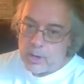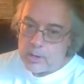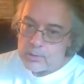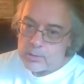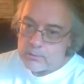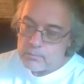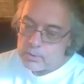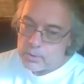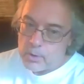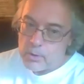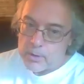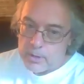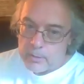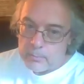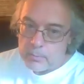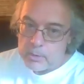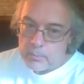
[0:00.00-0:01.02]
Lots of
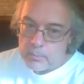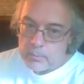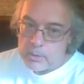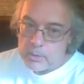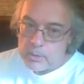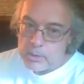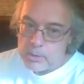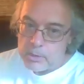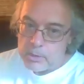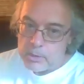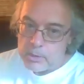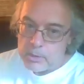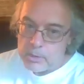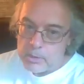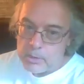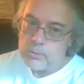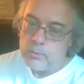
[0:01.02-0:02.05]
dark images and
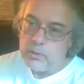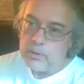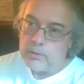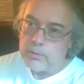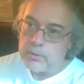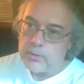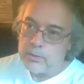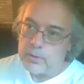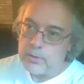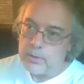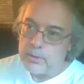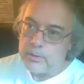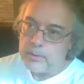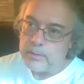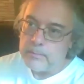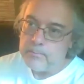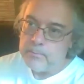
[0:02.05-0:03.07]
actions with
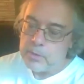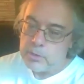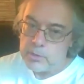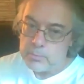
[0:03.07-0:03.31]
uh,